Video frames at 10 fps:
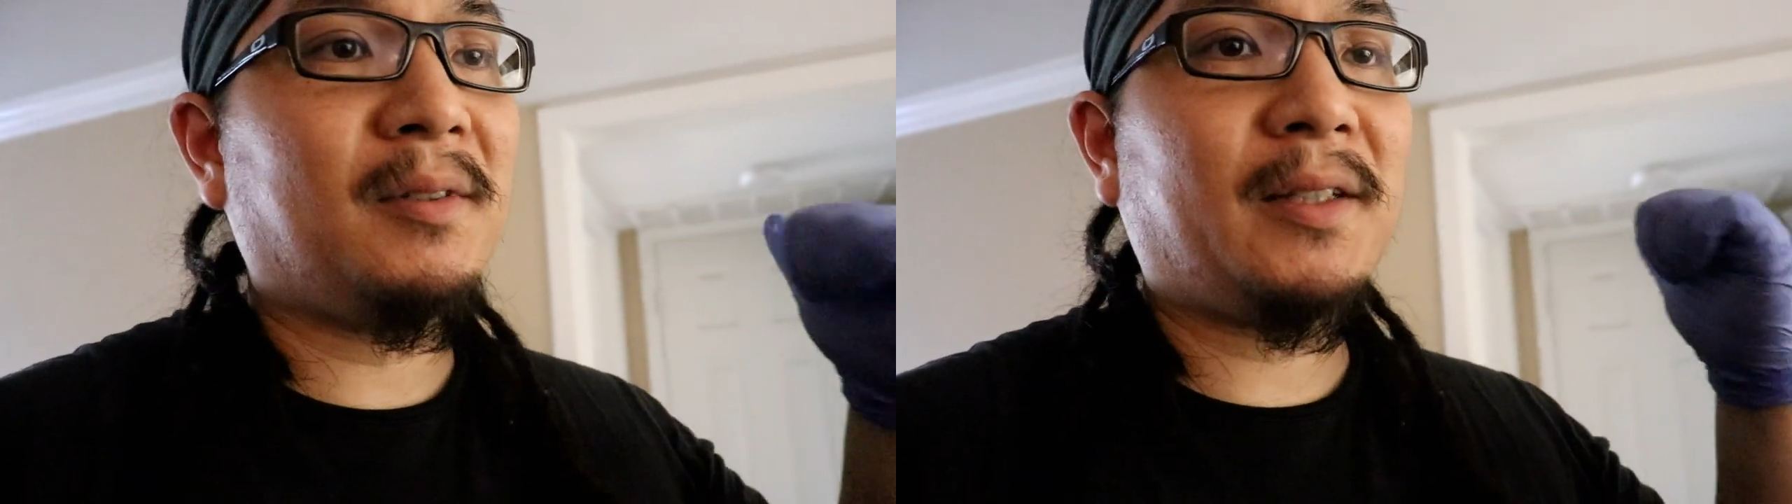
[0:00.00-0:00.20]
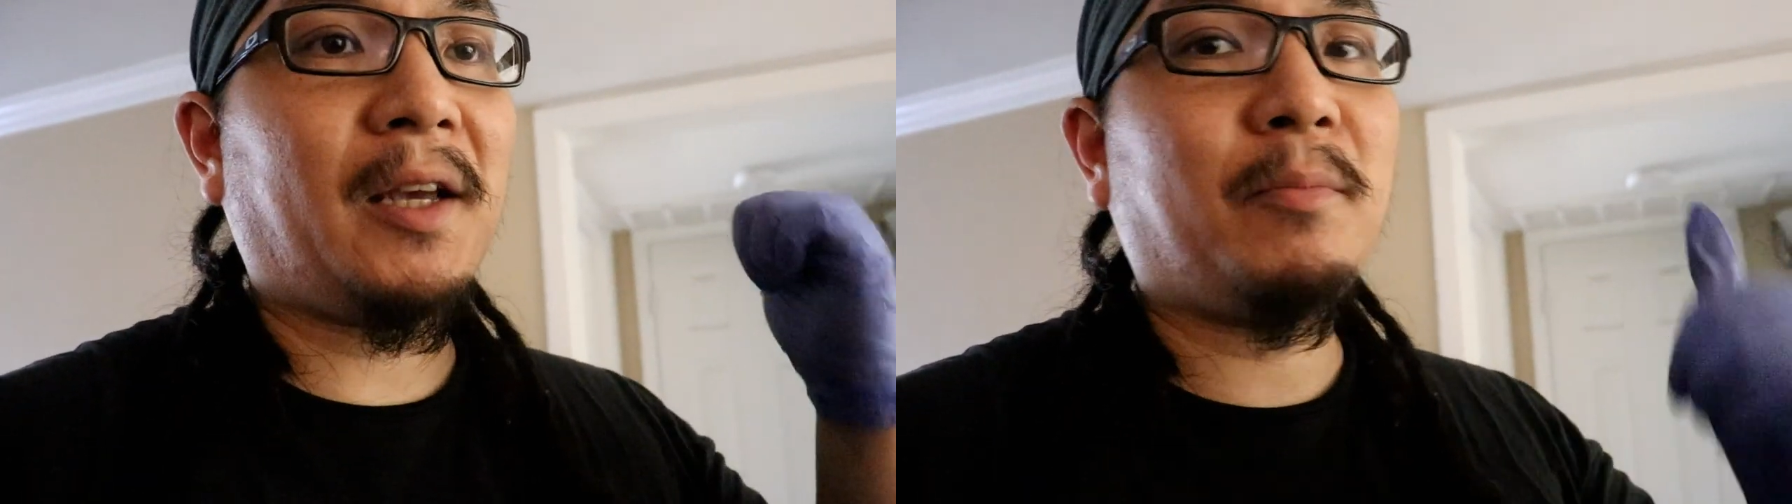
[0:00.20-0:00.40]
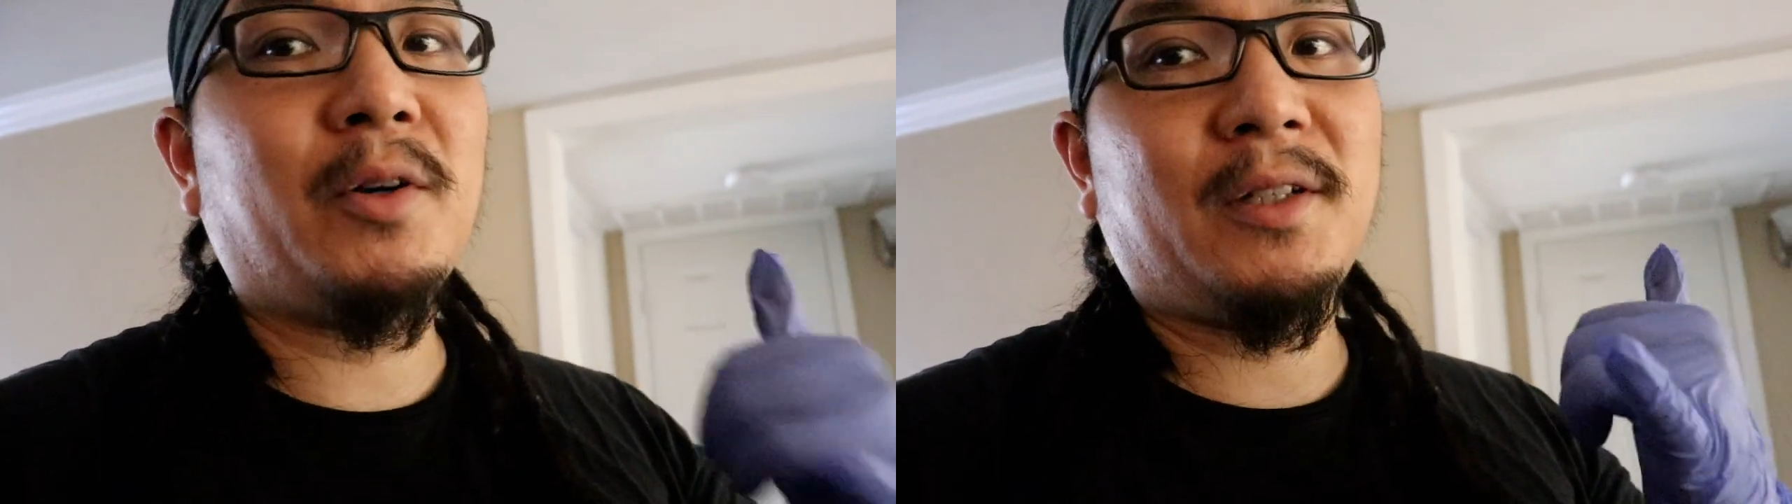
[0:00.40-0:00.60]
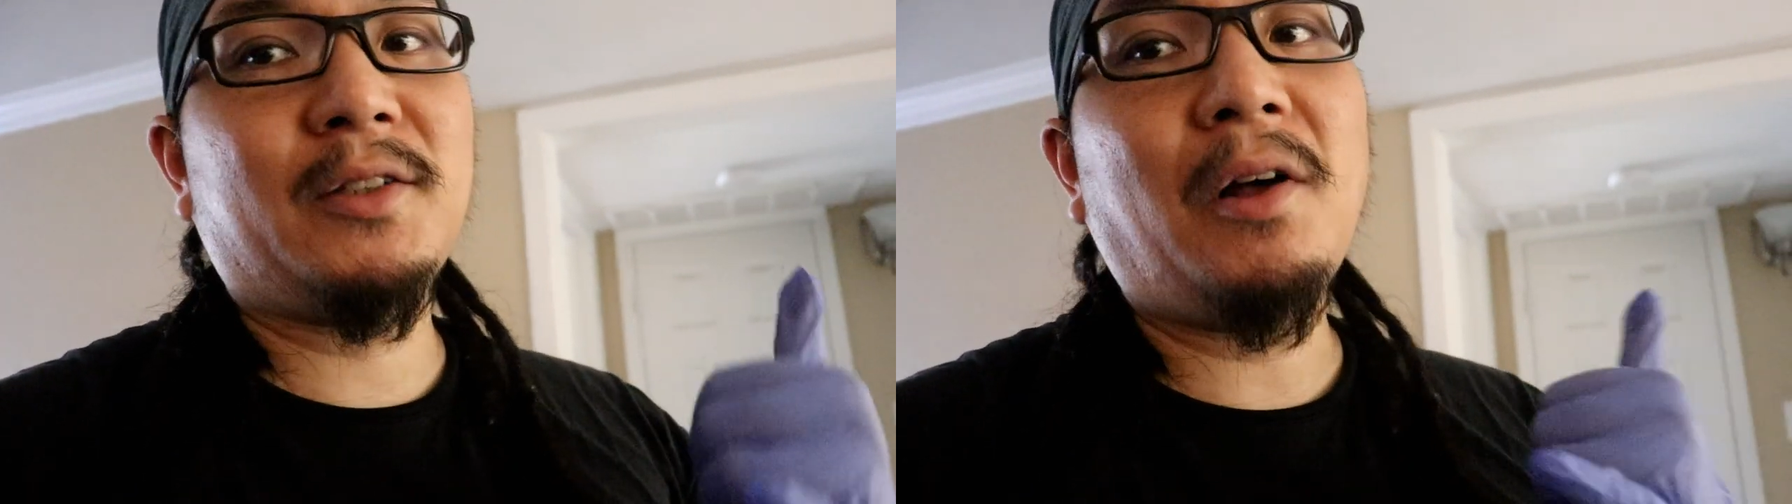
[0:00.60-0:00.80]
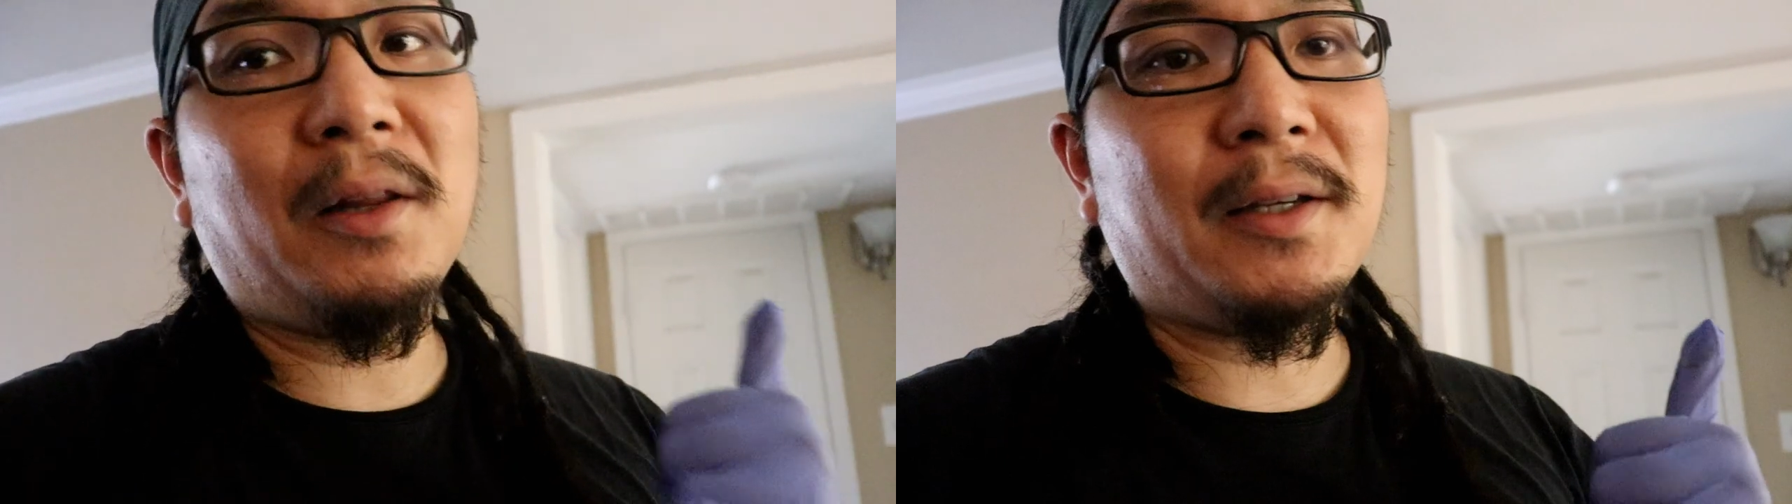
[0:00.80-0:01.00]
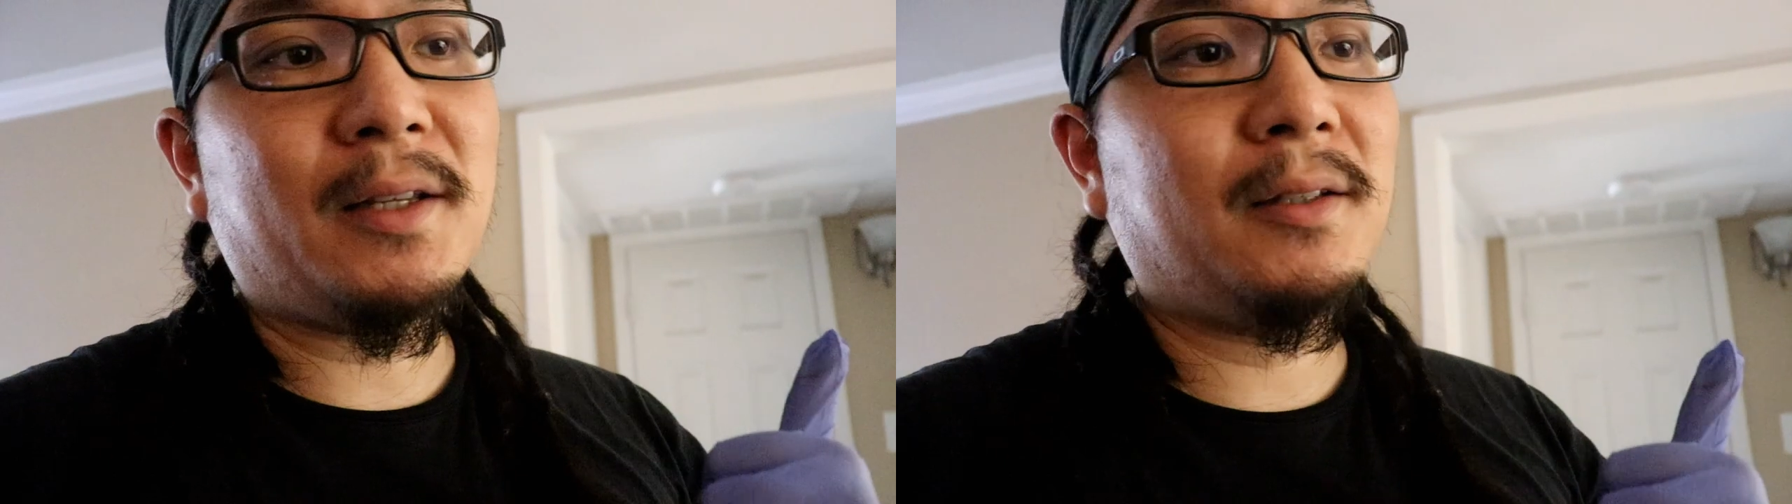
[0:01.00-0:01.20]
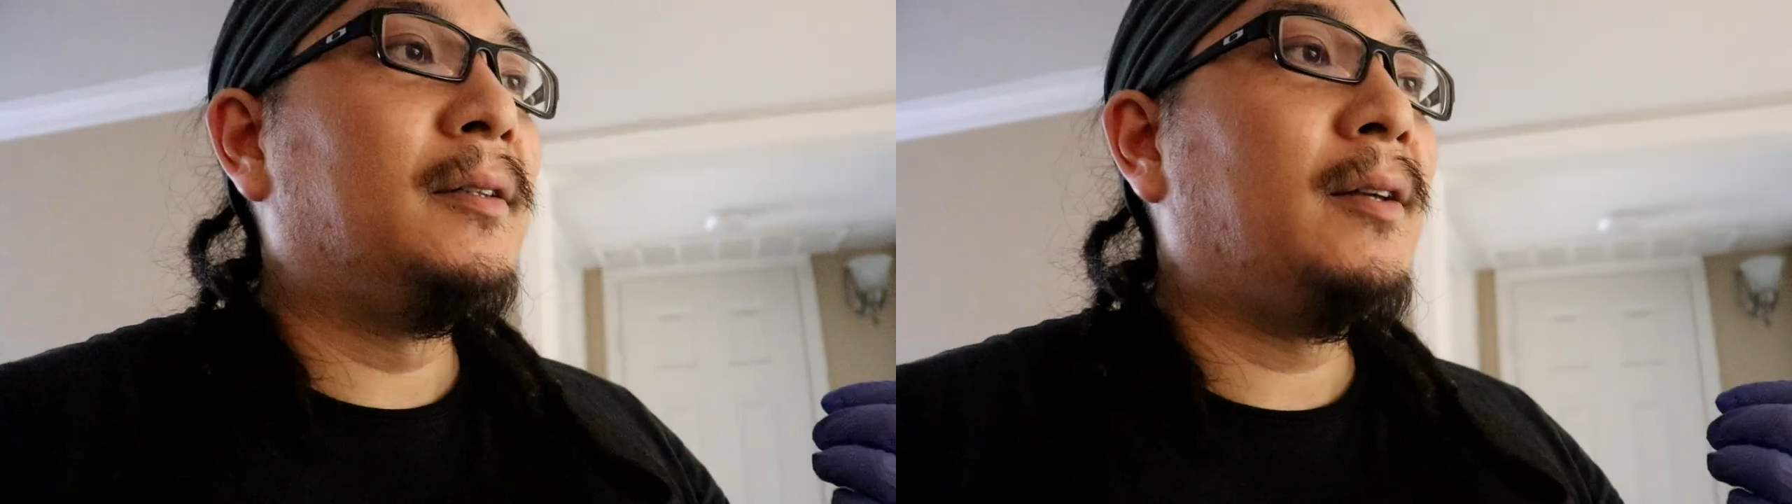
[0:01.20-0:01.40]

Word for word: second part is installing it.